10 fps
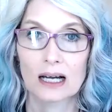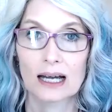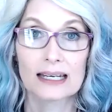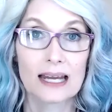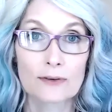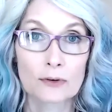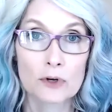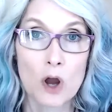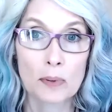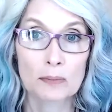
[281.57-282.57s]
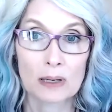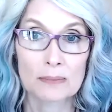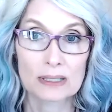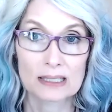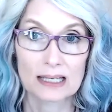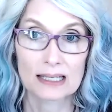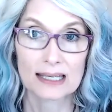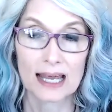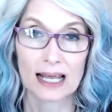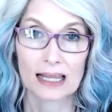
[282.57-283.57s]
I never reopen my business
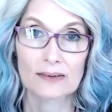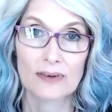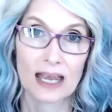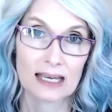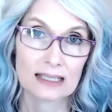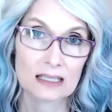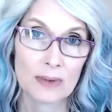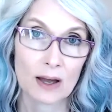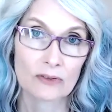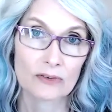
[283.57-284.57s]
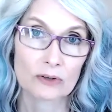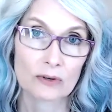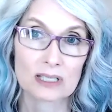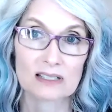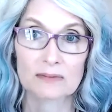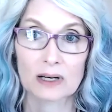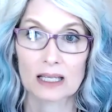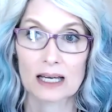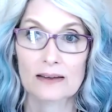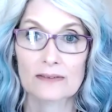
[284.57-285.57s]
and I live hand to mouth for the rest of my
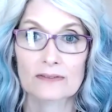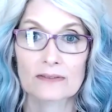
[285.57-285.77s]
life.